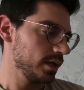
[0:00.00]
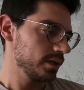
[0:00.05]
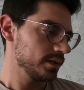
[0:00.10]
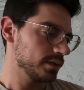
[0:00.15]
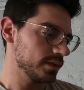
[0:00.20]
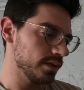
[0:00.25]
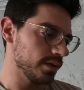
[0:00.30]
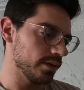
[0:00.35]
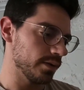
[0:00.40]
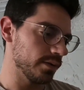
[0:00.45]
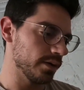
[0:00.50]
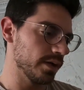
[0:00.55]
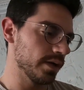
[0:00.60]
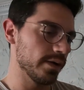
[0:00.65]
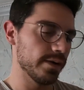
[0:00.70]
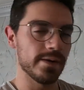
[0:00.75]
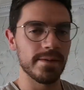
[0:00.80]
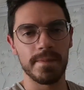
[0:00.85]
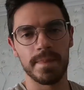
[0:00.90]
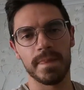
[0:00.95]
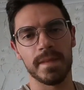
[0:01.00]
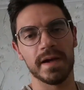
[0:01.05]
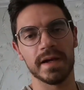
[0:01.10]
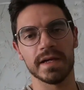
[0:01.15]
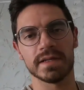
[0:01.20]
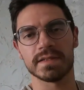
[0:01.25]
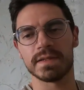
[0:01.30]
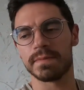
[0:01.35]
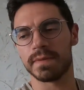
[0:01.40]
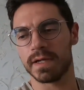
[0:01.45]
So I
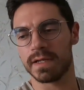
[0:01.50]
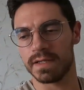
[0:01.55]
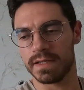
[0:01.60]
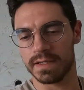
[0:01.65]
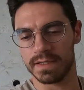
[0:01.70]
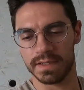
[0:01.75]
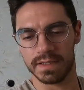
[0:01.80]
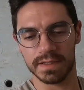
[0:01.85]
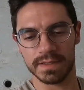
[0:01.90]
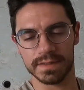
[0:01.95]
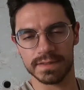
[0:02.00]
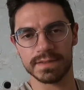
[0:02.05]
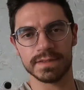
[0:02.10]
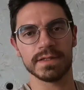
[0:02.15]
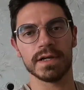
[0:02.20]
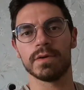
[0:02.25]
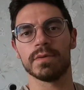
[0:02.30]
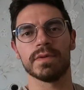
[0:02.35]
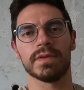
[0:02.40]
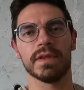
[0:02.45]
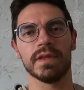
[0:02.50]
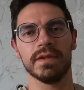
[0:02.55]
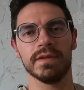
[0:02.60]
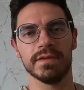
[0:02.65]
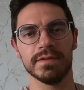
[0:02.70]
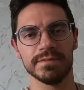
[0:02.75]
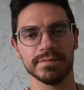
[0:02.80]
guess I'm kind of stuck with it.